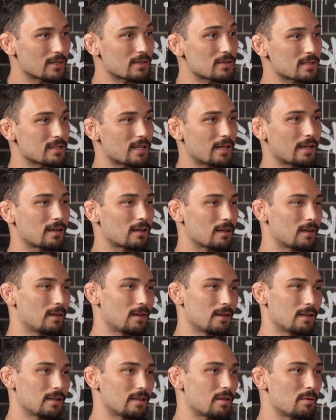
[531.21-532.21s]
It was like
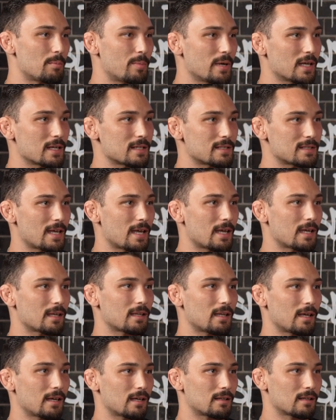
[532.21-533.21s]
the biggest thing in
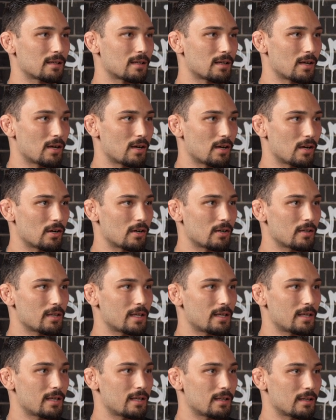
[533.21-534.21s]
like
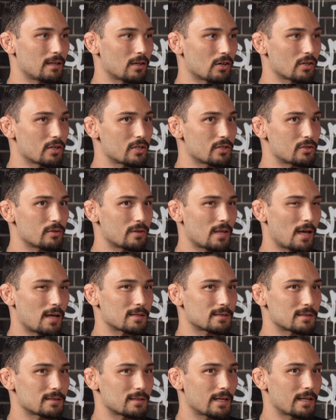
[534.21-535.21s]
early
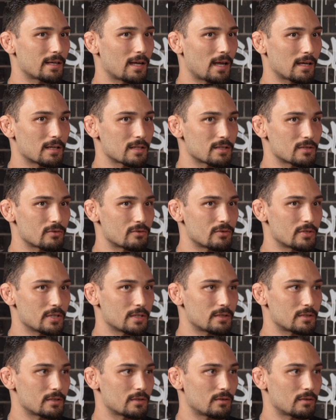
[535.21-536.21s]
2000s, late 90s
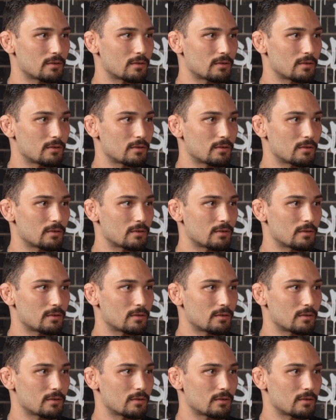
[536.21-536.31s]
jiu-jitsu.